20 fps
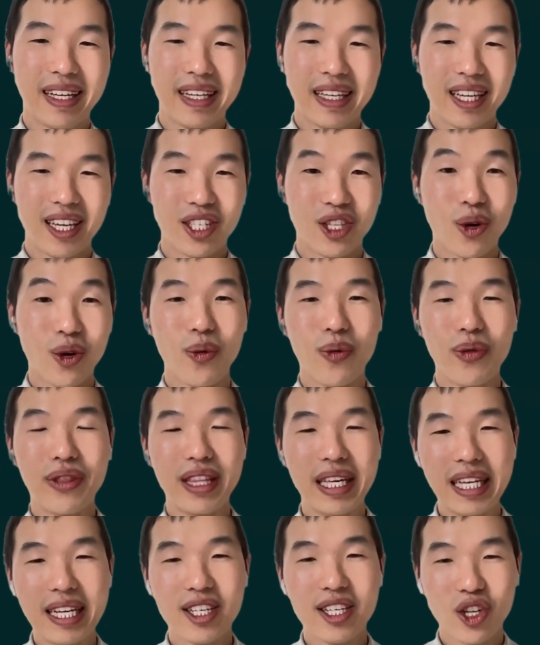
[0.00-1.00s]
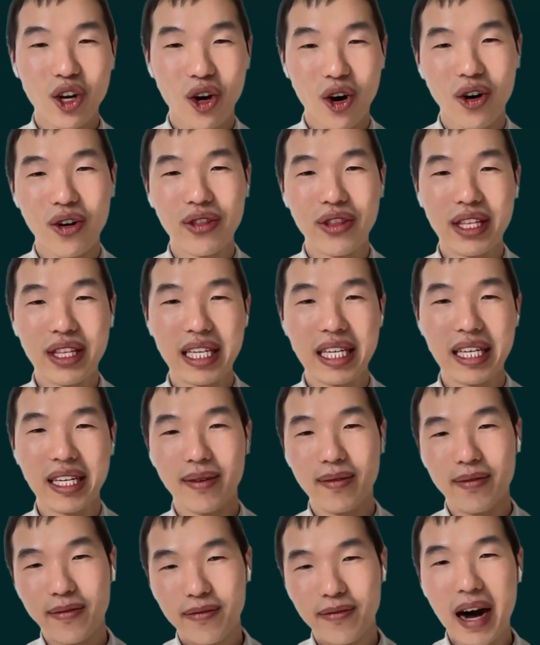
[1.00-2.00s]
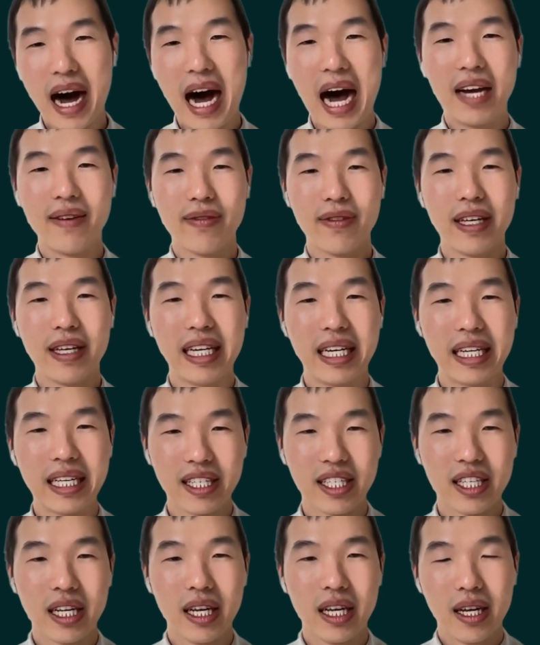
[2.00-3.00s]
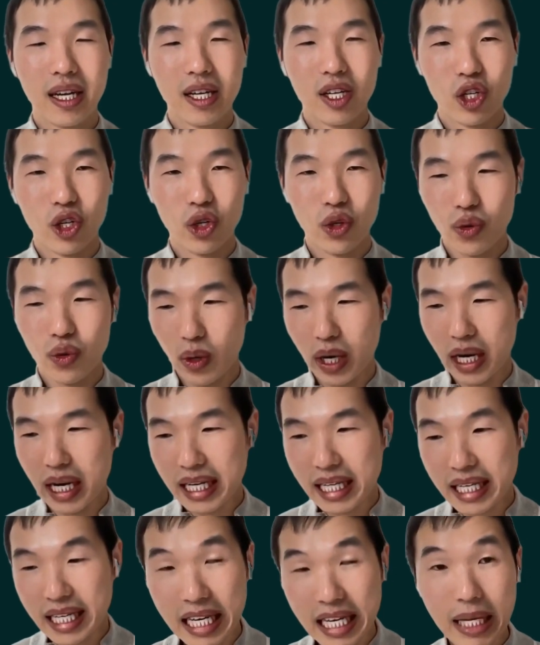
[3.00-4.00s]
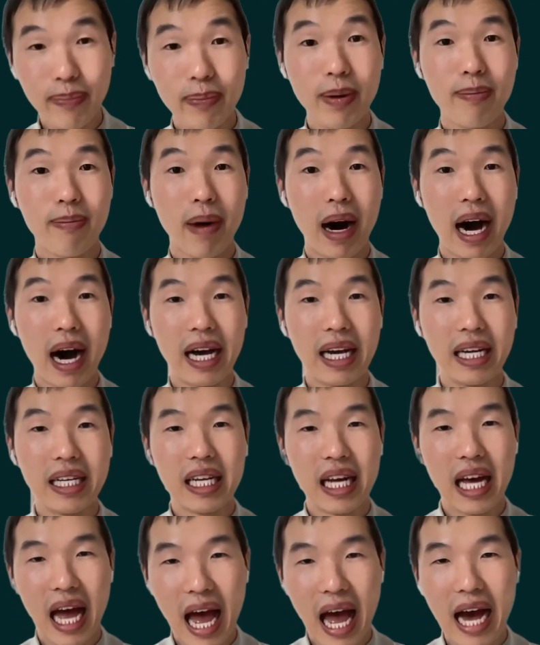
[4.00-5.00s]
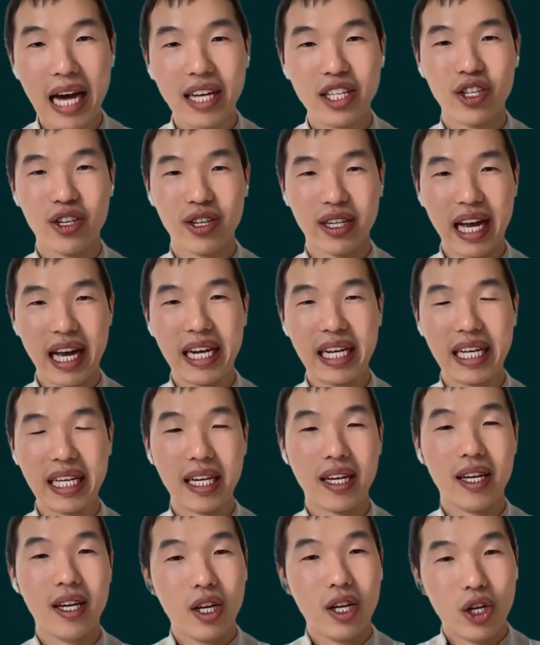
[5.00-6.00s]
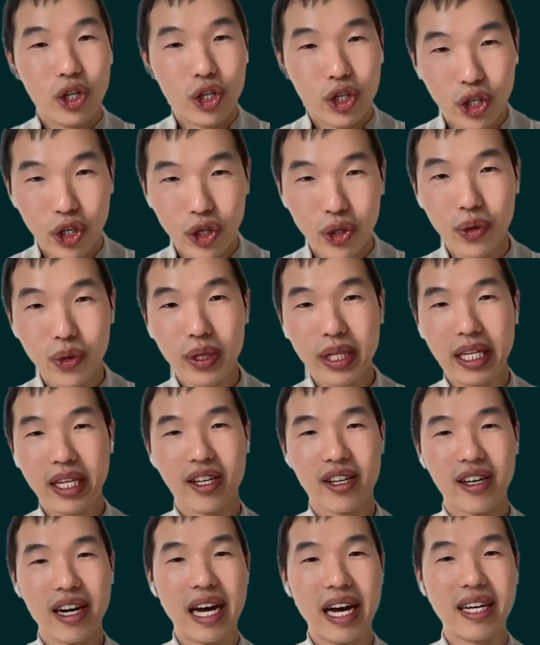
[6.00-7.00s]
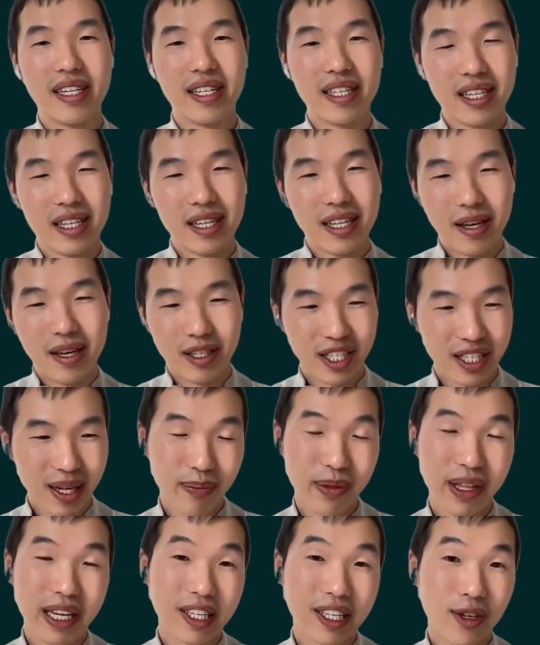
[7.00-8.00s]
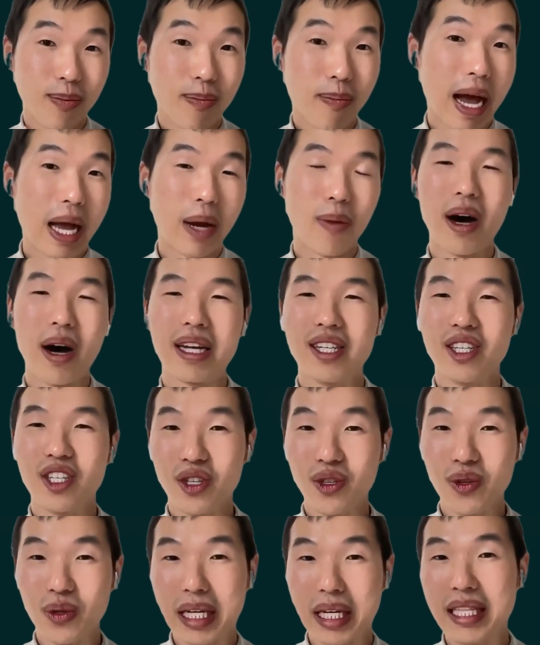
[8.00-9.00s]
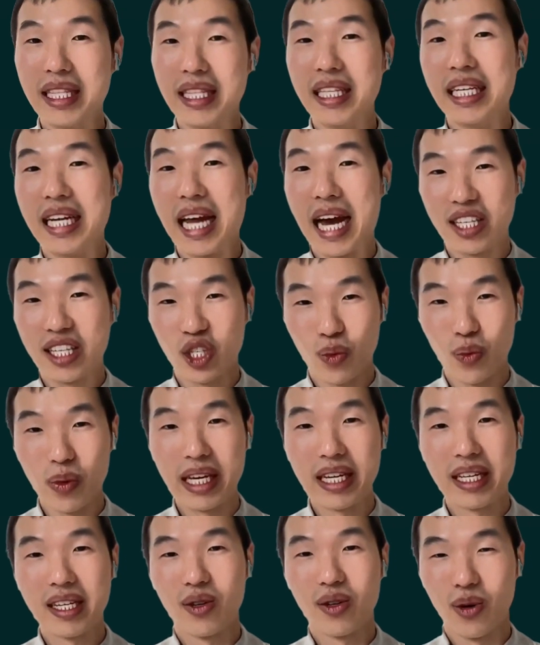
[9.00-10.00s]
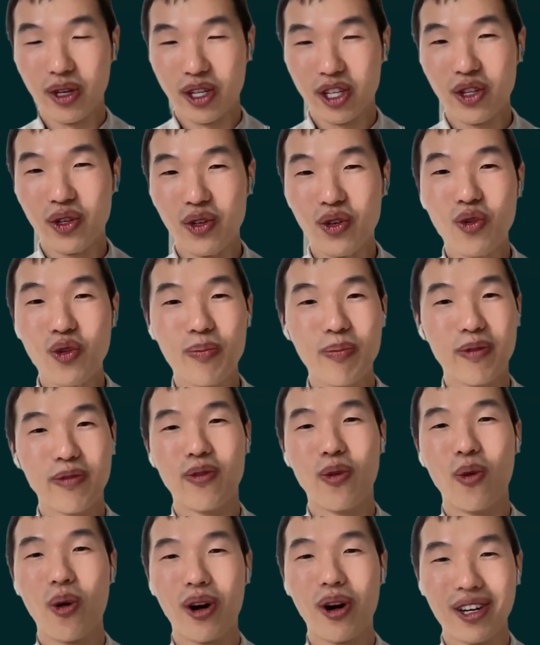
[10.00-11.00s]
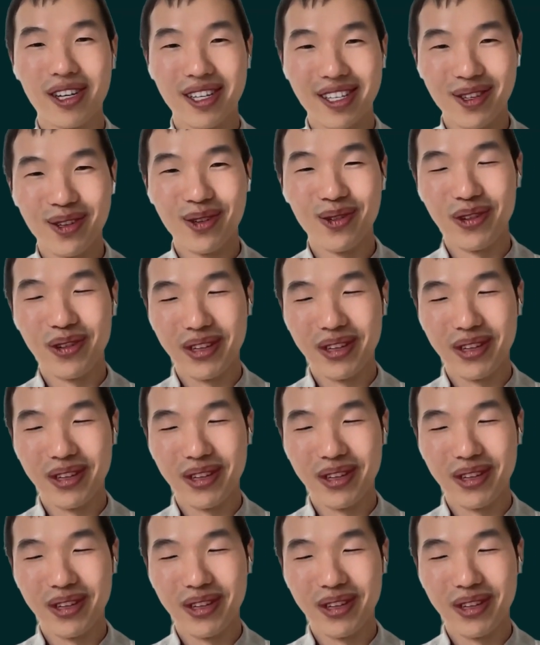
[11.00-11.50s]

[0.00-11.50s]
So these are the 5 things to keep in mind as you're getting to year end, something you might want to do in the next week or two before you